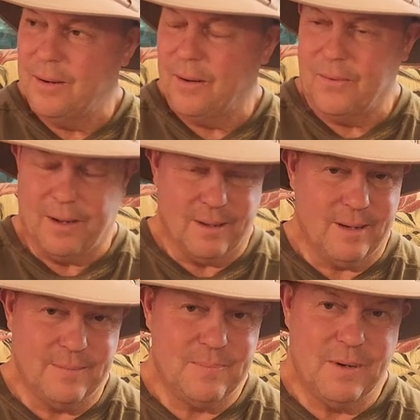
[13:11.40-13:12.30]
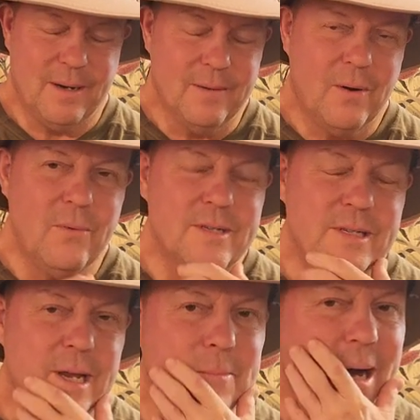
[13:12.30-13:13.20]
well, I
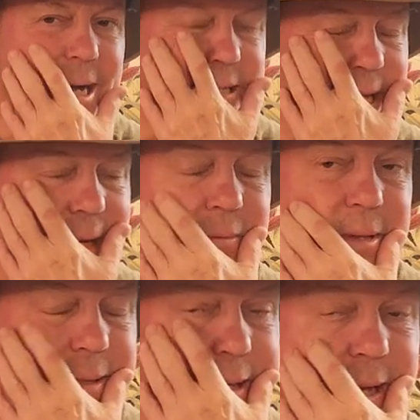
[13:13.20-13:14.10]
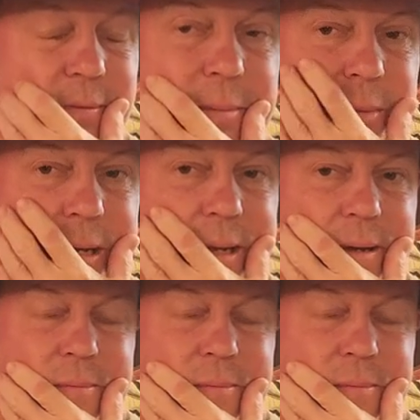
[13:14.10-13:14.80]
wouldn't say Mazda. I don't think they have that many.